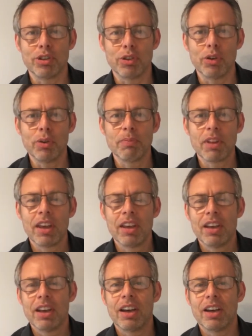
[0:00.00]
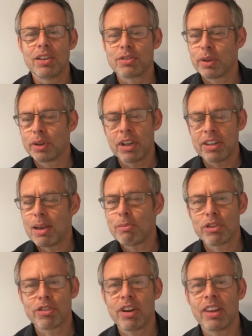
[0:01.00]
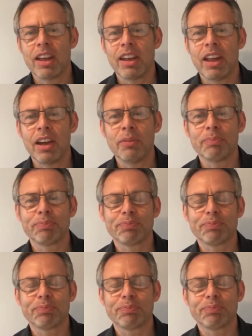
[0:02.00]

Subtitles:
your door. So I'm going to demonstrate that now.